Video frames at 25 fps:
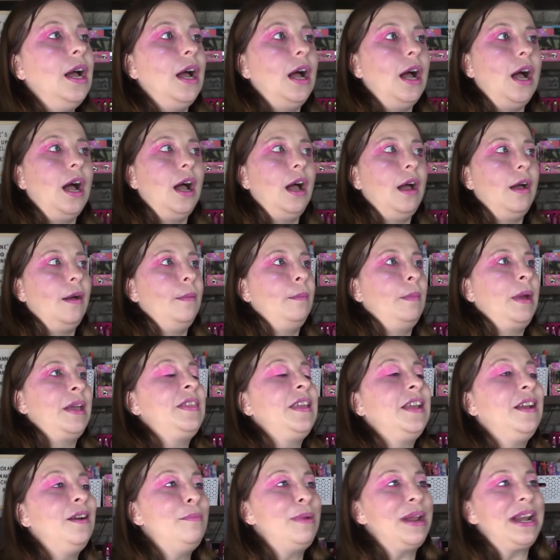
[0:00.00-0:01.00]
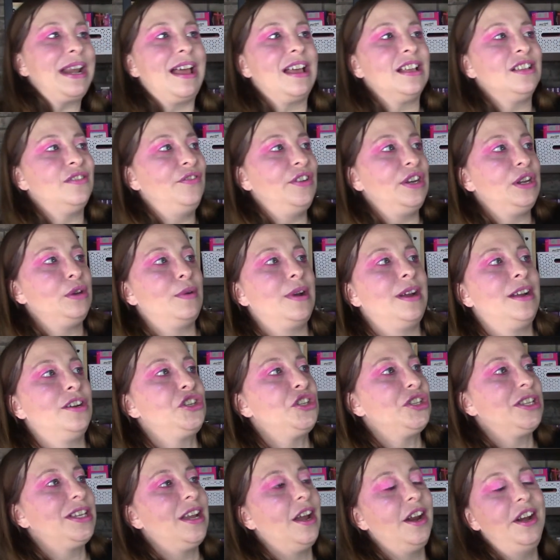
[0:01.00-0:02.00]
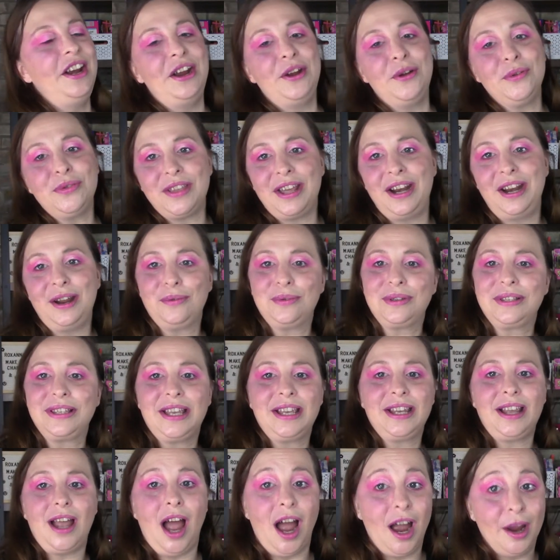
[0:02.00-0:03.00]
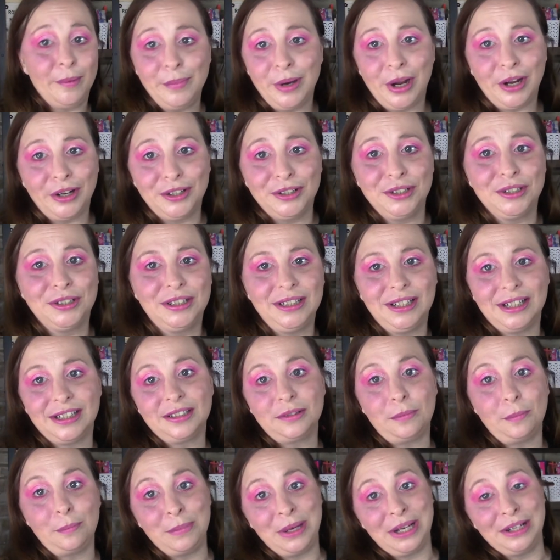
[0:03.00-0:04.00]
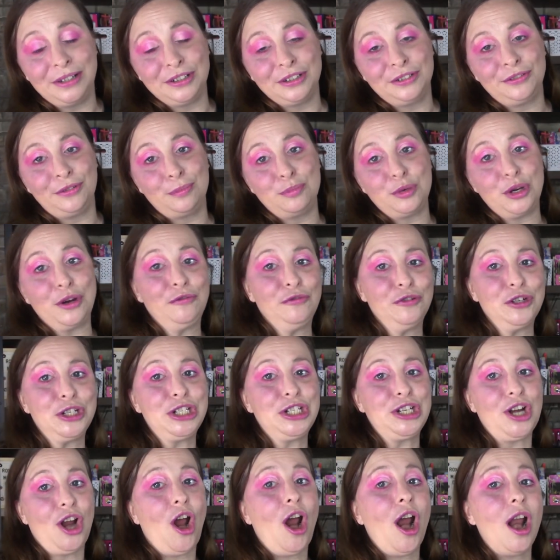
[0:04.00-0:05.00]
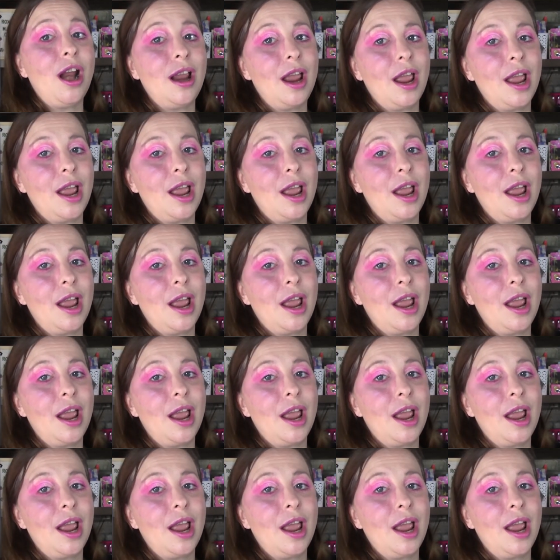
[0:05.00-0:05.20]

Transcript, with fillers: I think on my last video, I actually cut out that I was like, I'm not going to collect mirrors from Jeffree Star.